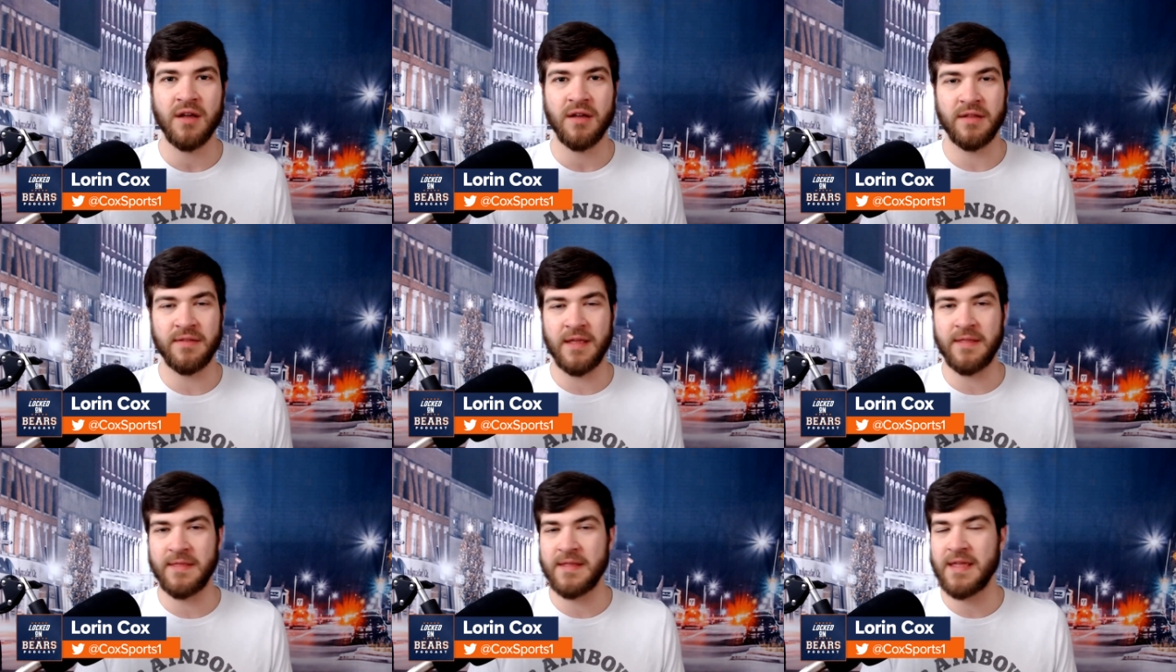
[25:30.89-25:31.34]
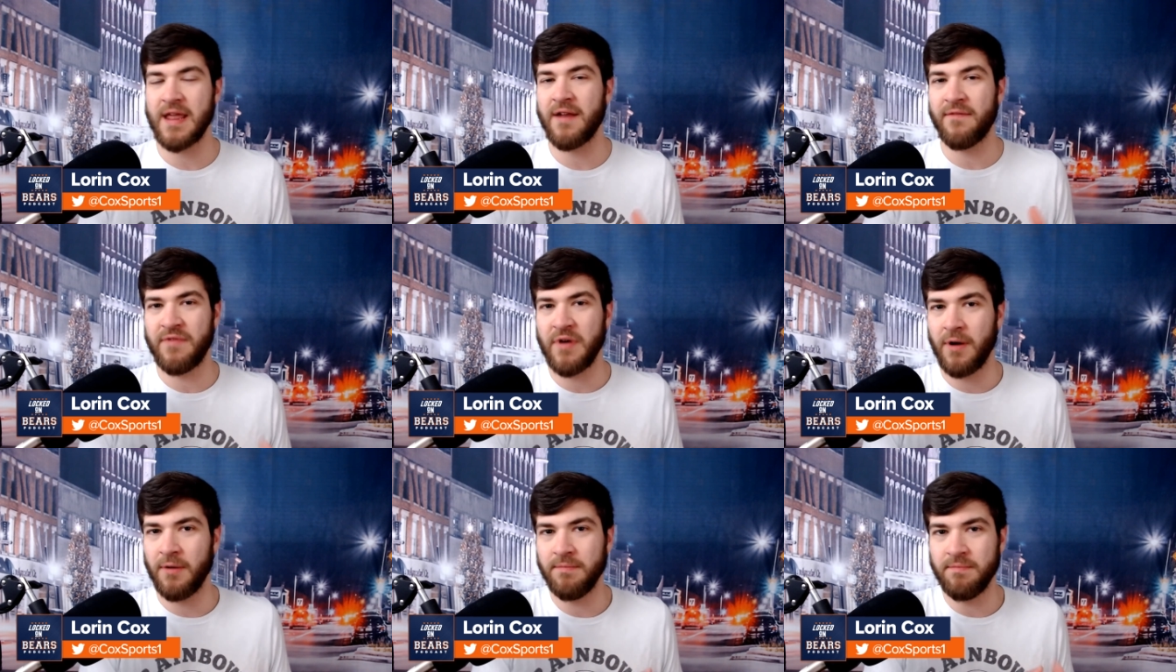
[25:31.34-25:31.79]
and then the N
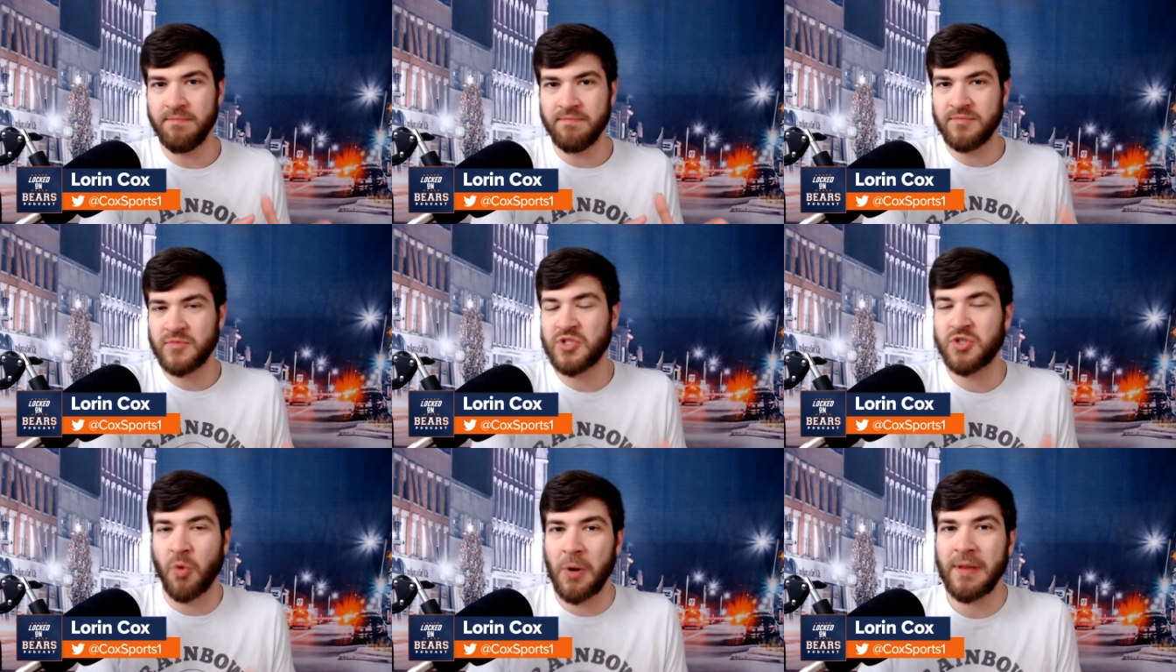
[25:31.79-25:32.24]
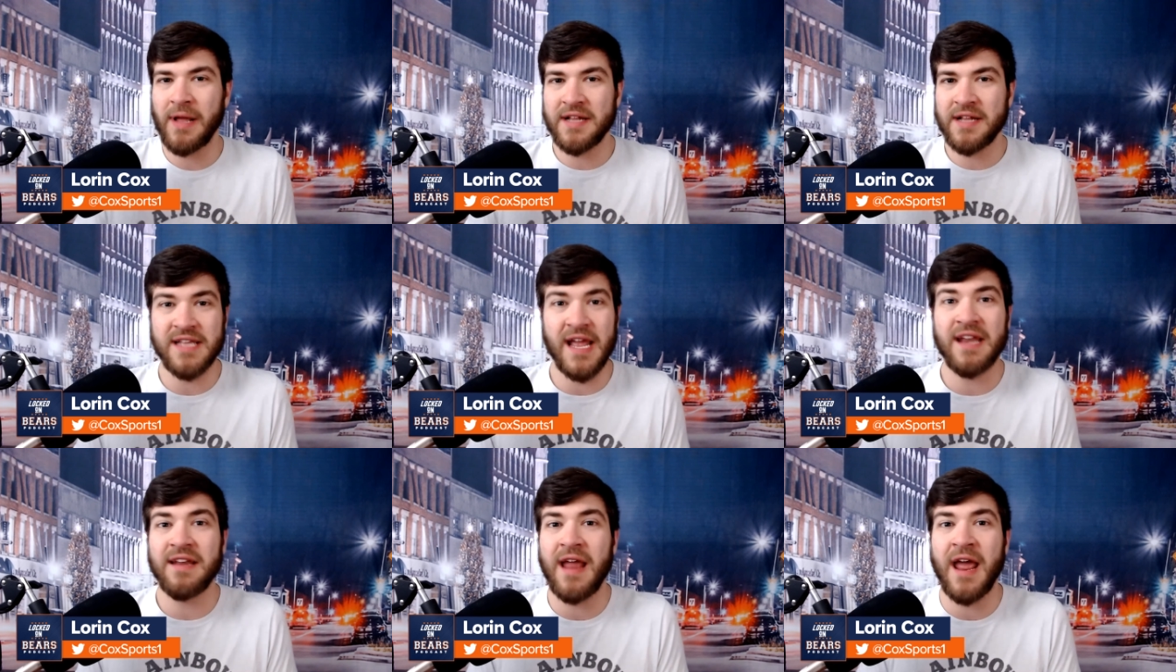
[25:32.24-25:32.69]
F L
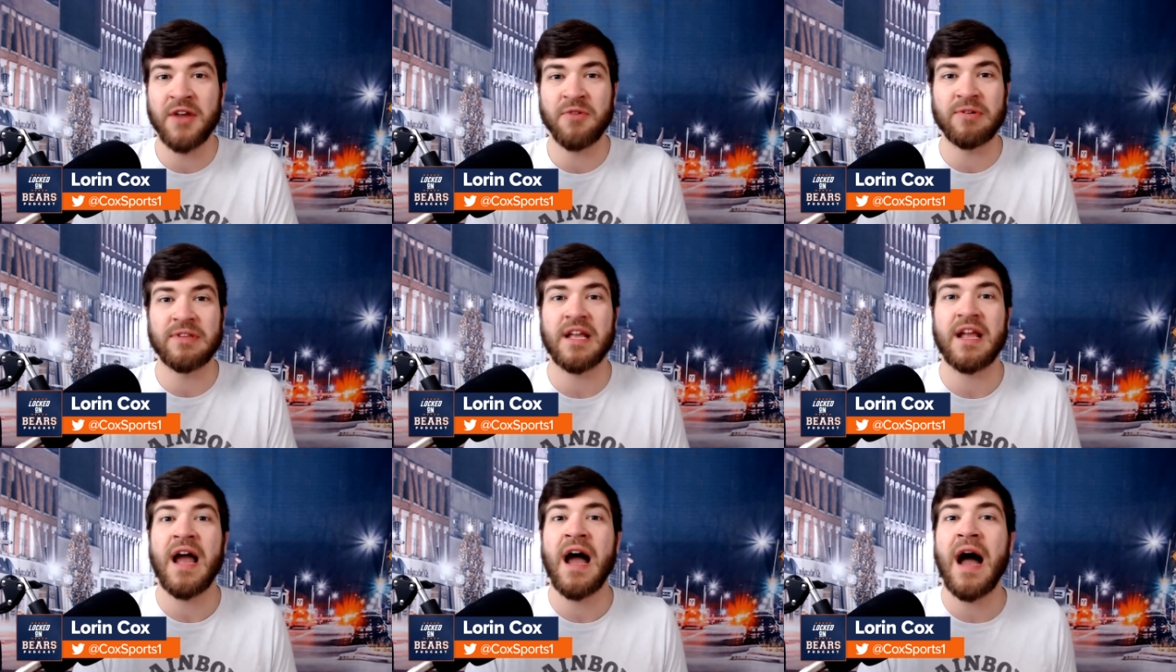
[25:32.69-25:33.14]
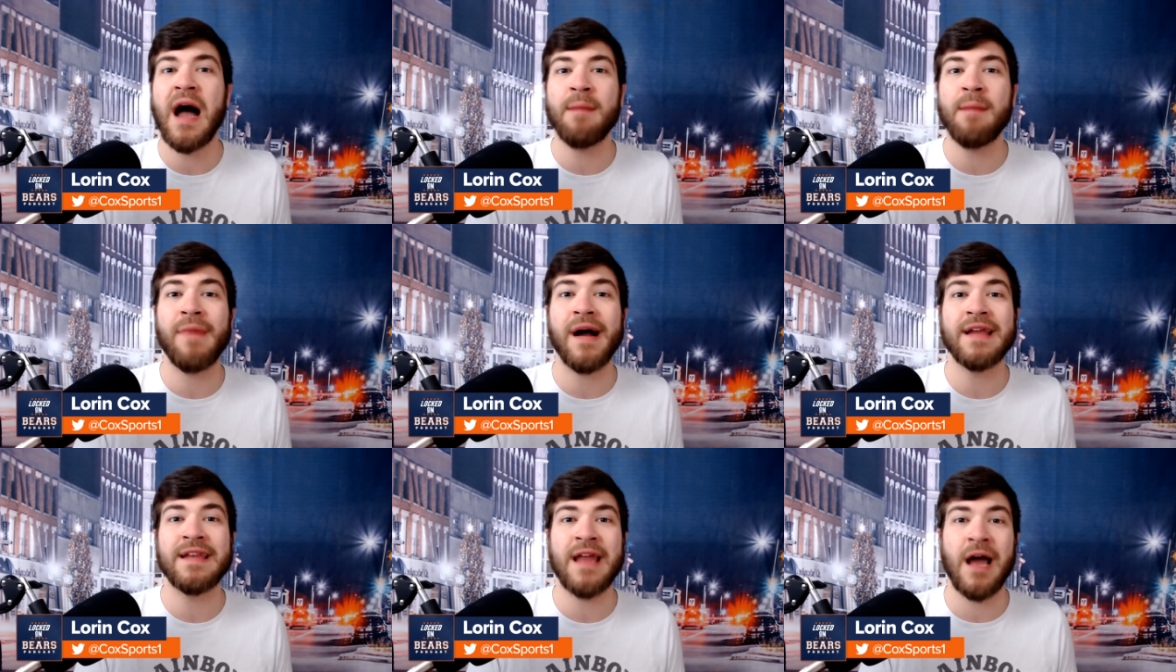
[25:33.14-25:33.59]
storylines entering the
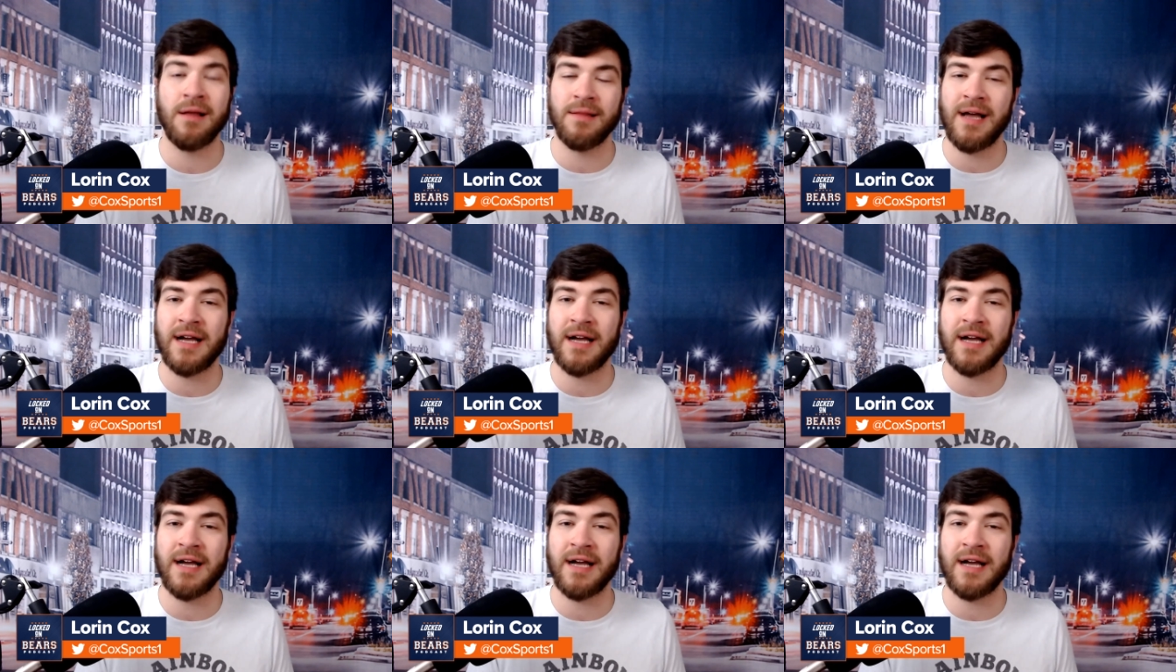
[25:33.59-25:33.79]
combine now.